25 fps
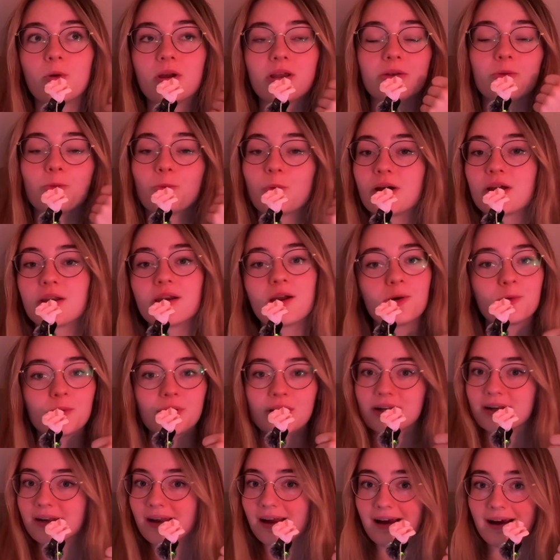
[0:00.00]
in 1 hour
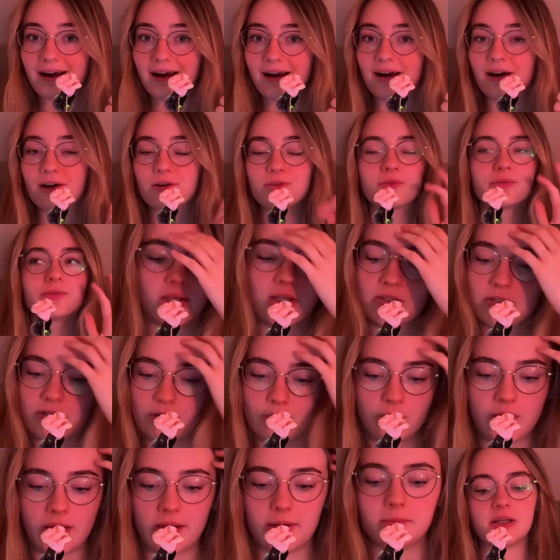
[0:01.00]
and a half, it's
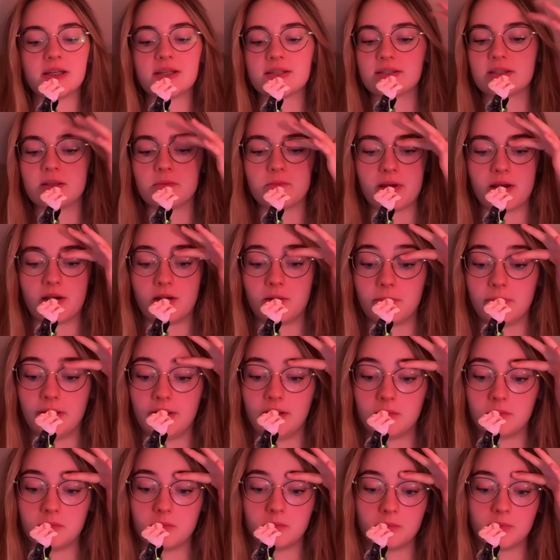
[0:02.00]
okay. It's the bare
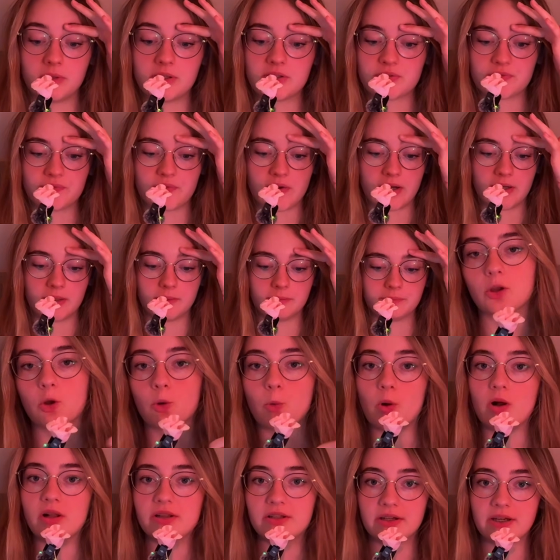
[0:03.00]
minimum. It's fine.
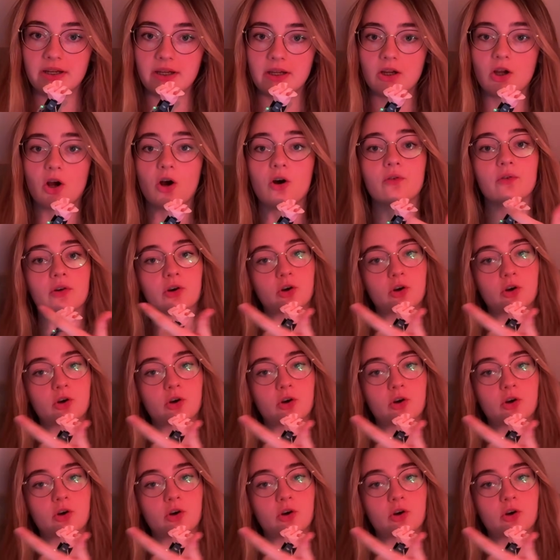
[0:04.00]
Quality over